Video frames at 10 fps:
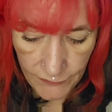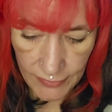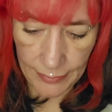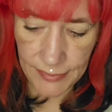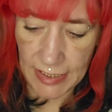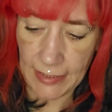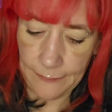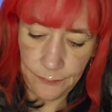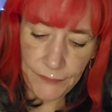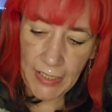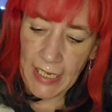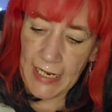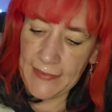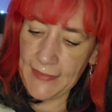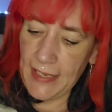So that was that.
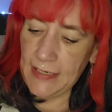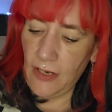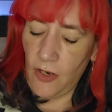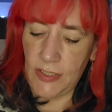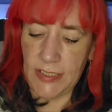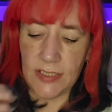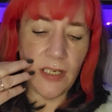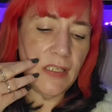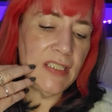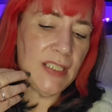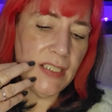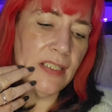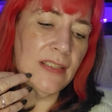And then I decided